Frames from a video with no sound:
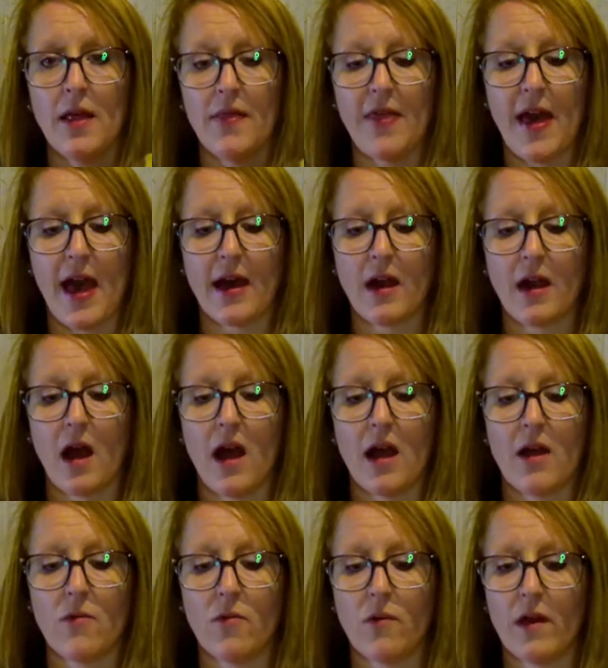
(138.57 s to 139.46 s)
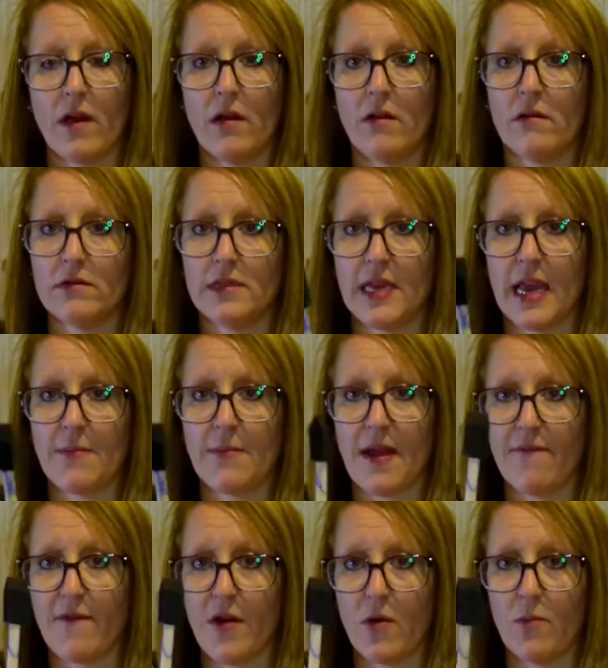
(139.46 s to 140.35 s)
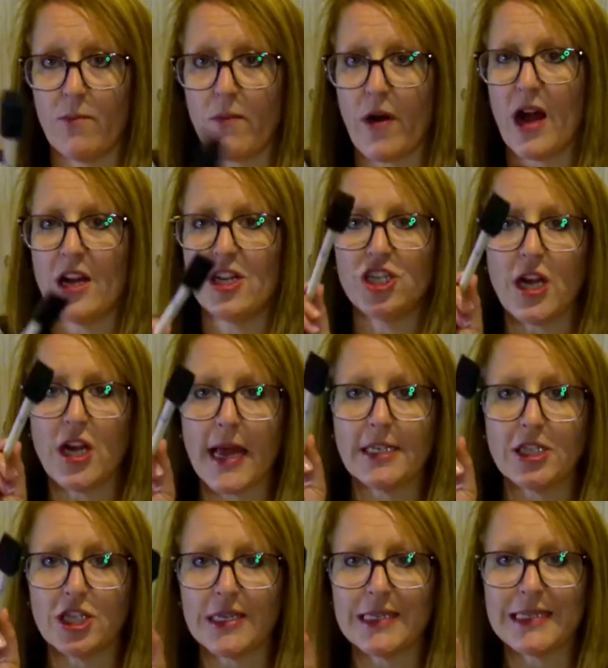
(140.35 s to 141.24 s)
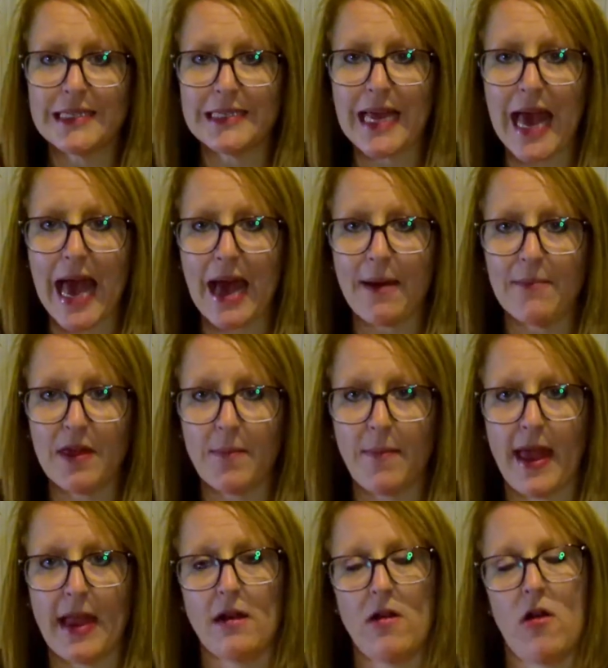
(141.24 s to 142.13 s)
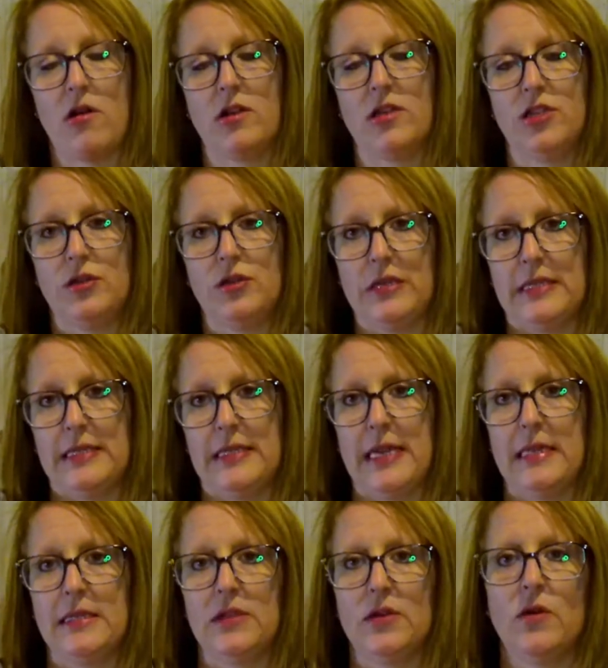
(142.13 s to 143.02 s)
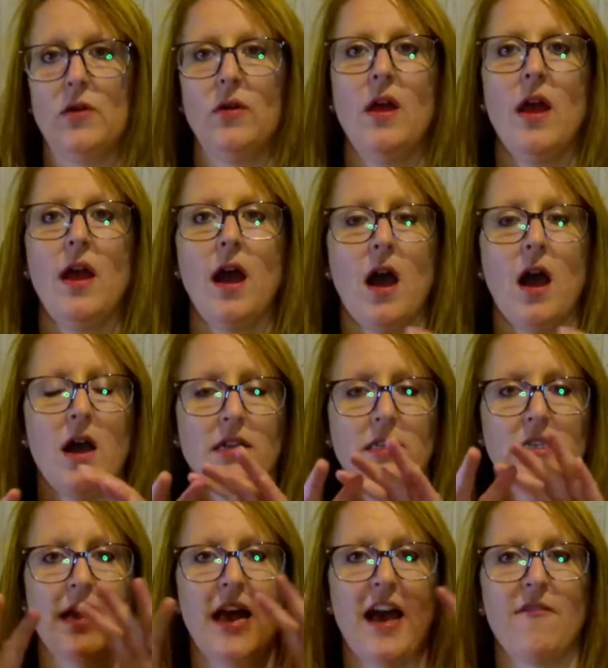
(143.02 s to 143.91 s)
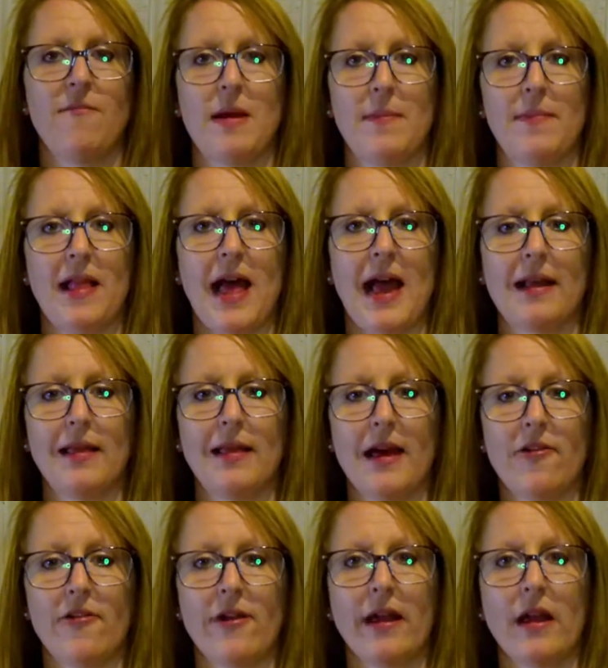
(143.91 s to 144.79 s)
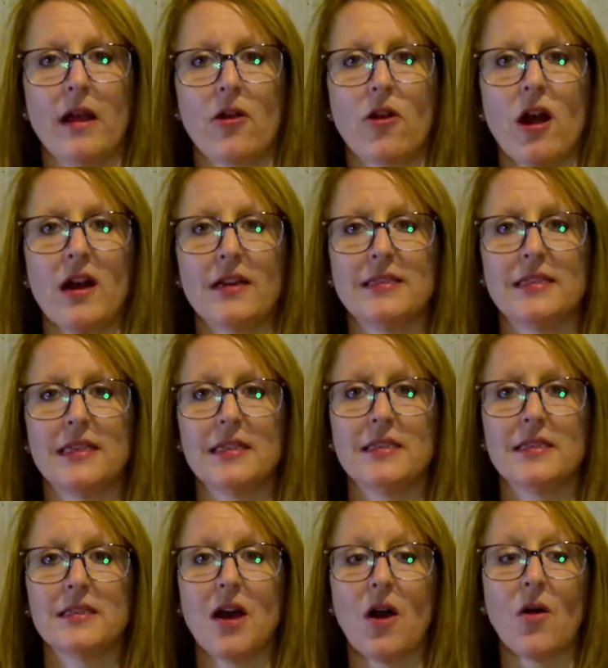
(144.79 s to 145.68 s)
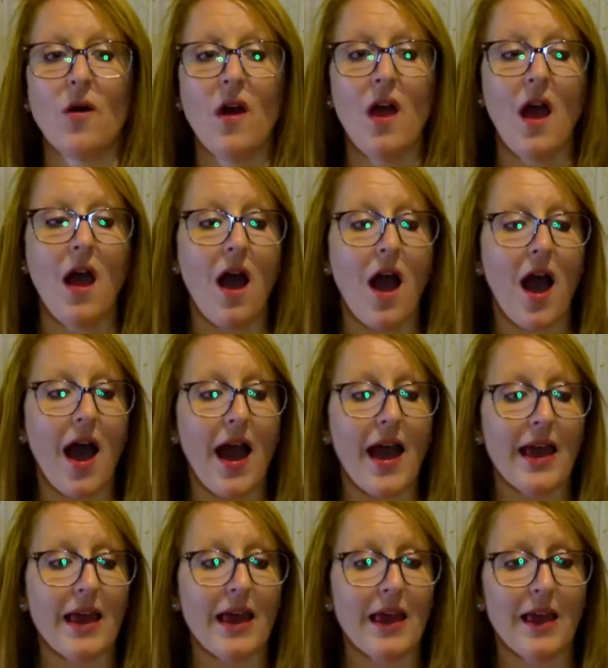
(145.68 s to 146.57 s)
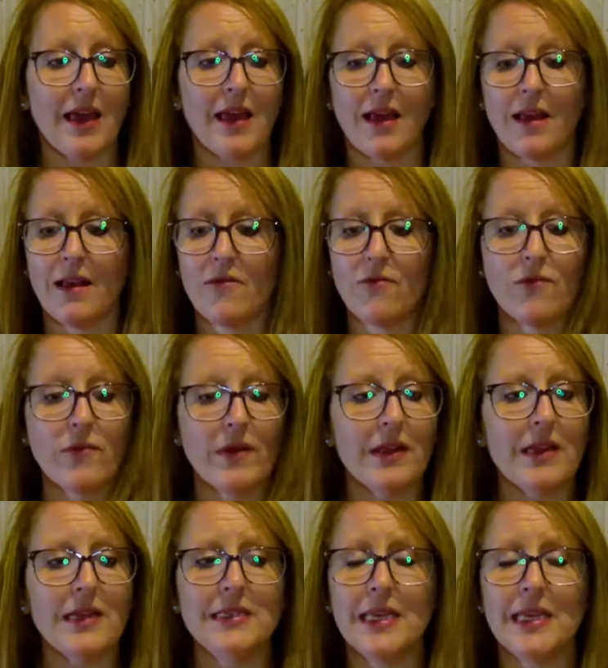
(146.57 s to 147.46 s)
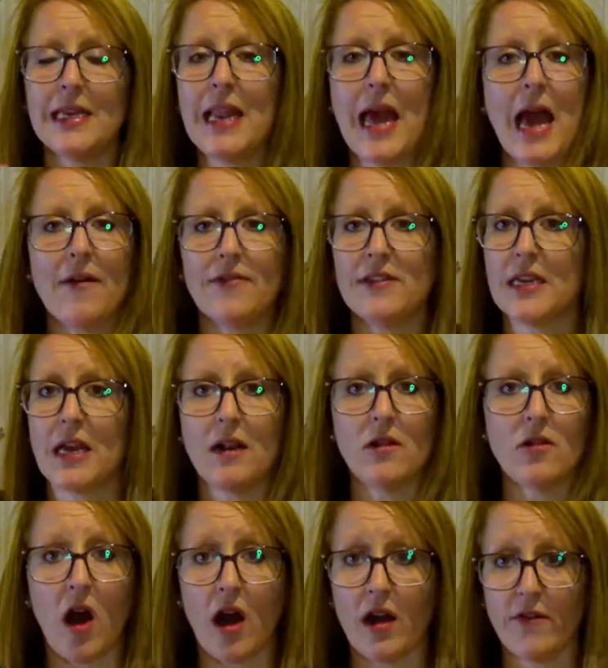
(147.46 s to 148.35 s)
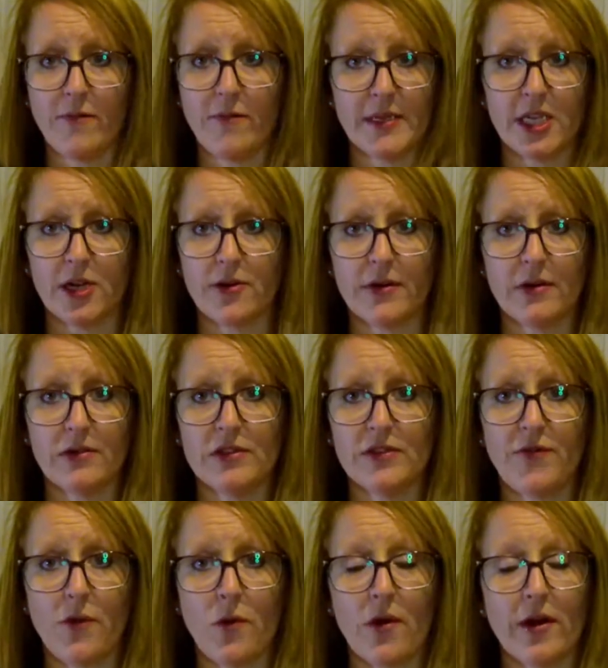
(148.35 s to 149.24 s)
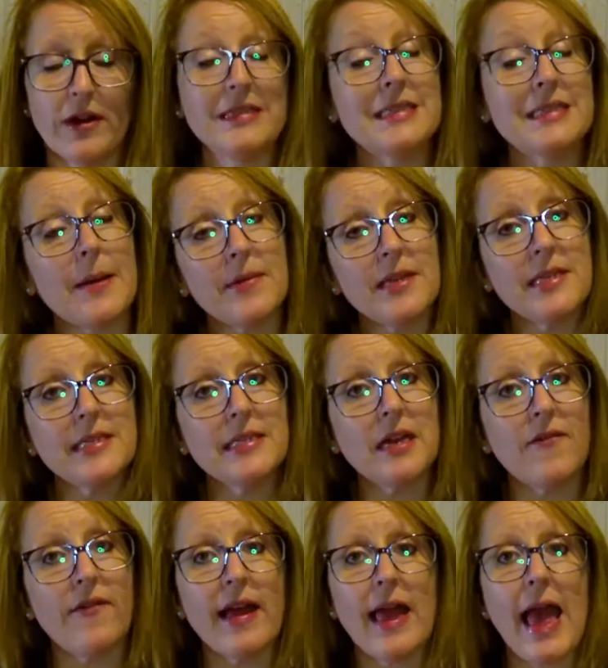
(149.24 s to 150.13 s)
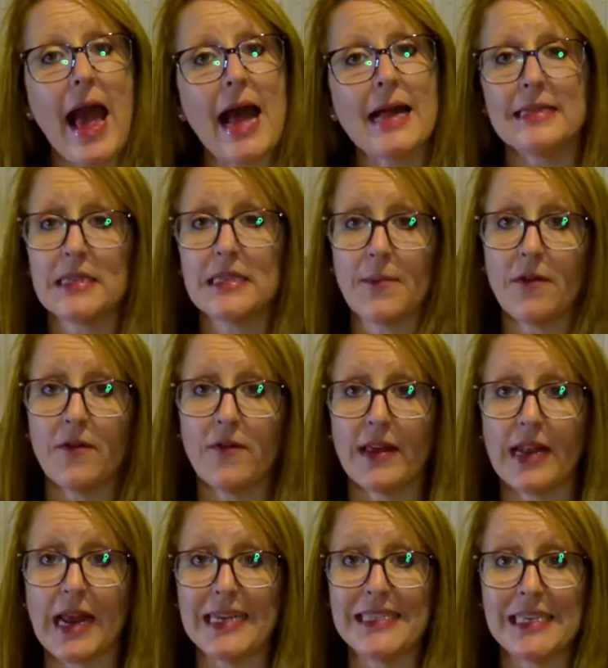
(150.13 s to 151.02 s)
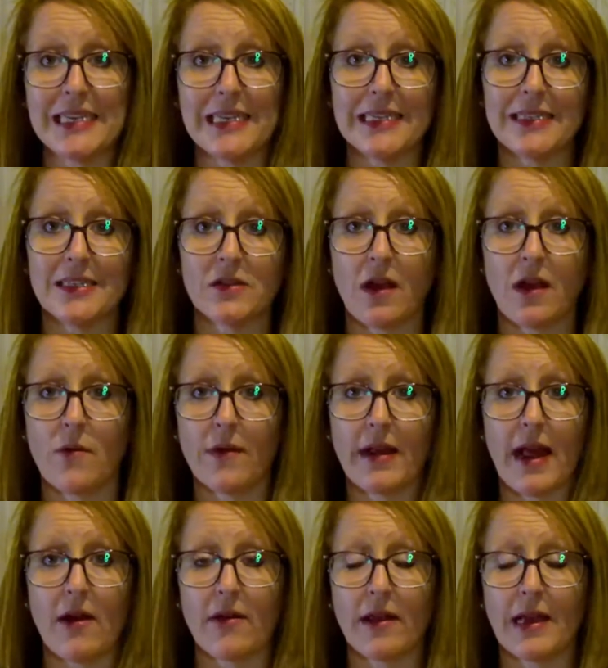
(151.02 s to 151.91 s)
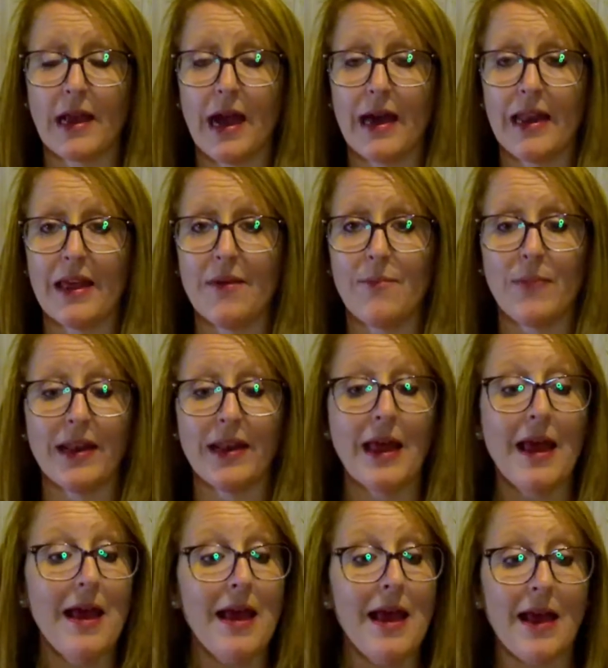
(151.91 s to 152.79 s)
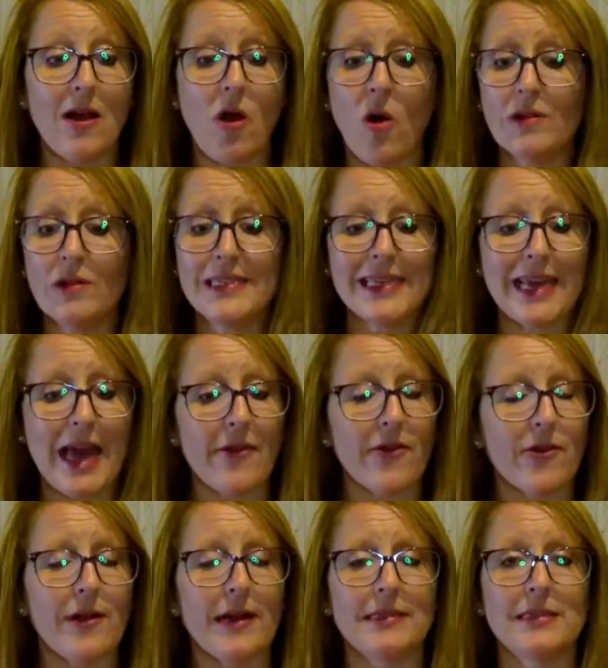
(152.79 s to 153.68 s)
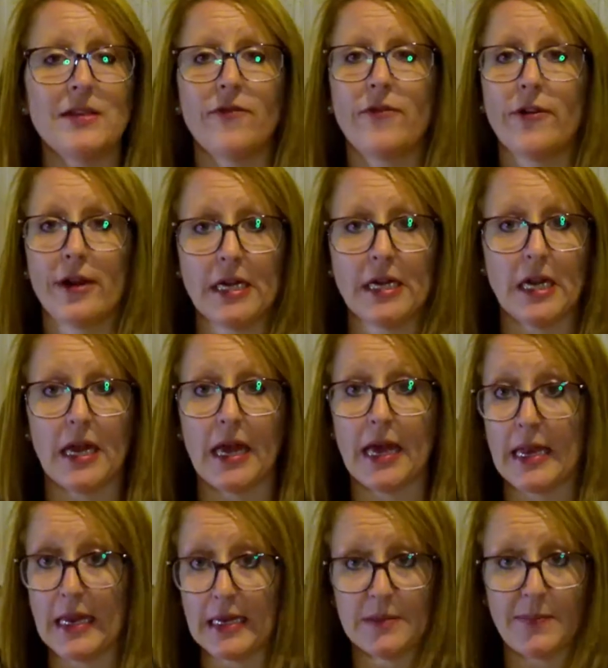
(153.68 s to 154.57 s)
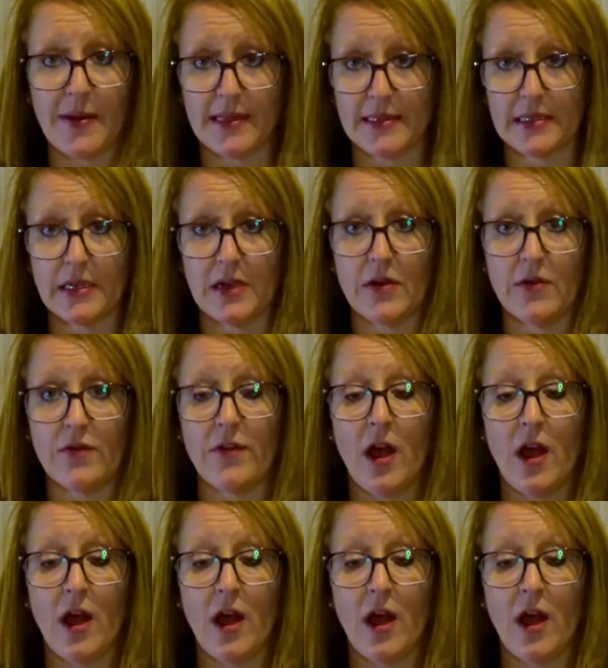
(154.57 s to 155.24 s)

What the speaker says: that I will take my foam brush and just dab the paint onto the stencil to have my black lettering across it. So I really didn't have to get a lot of materials for it. Some of the stuff I had, some of it I didn't, so I went out and got it, but altogether it's a very inexpensive